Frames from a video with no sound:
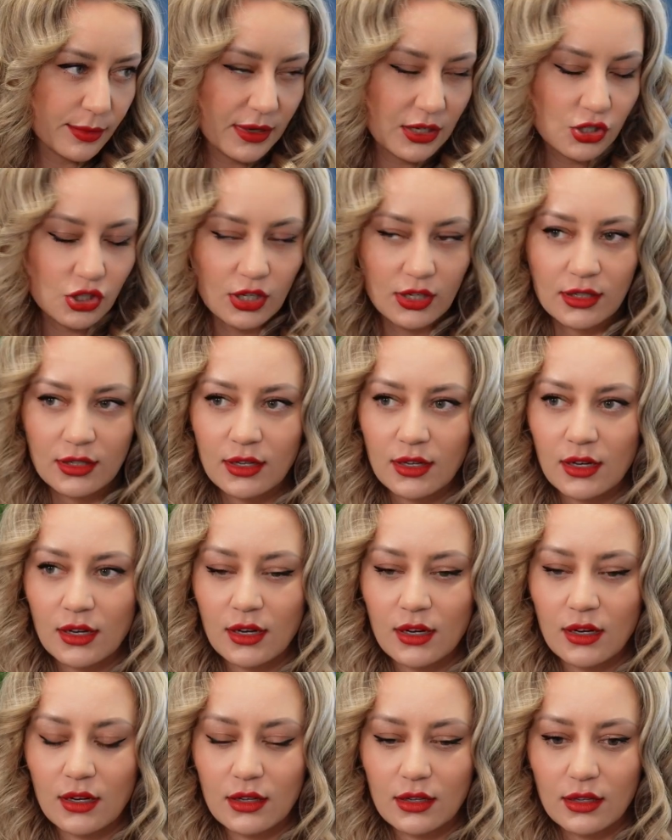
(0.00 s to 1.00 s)
the patient. Yeah.
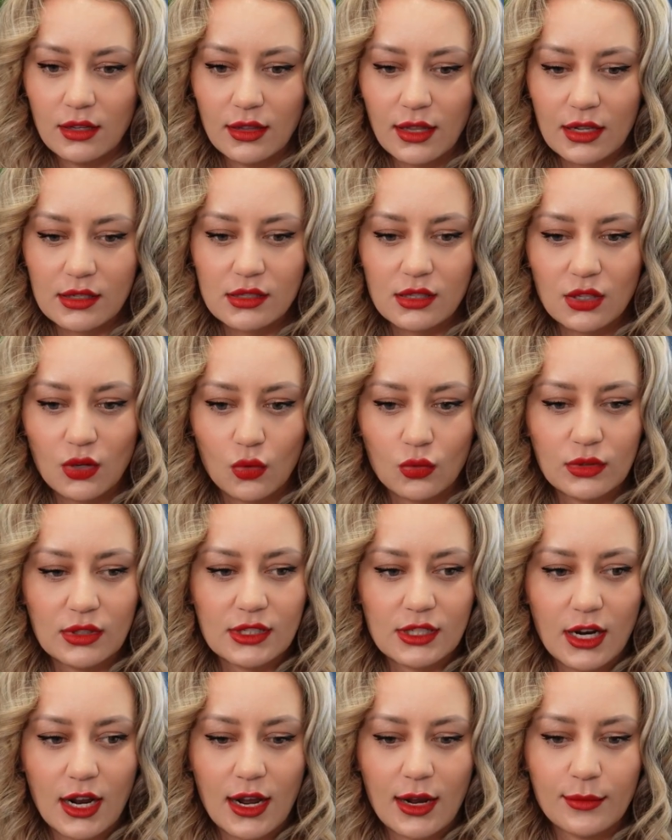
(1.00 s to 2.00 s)
That's the
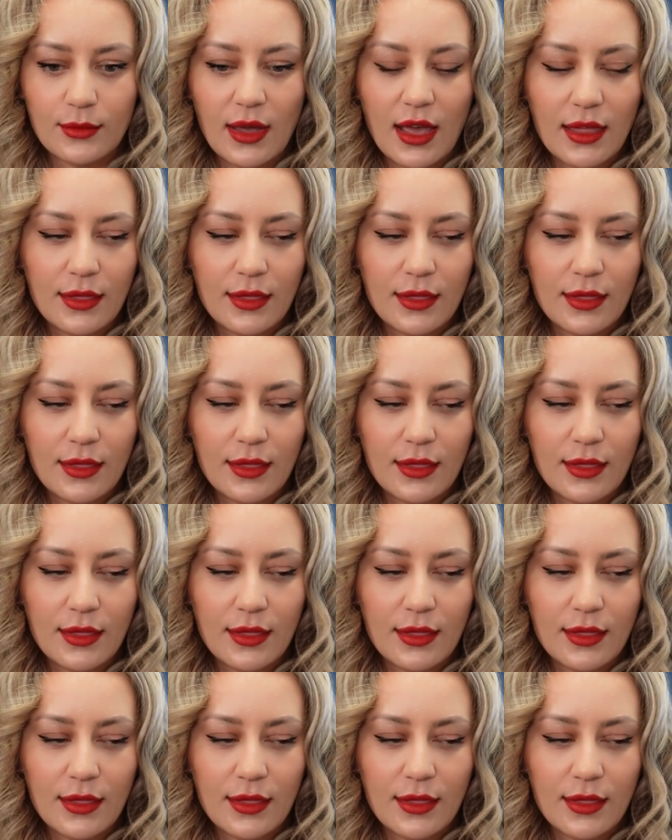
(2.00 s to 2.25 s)
only time.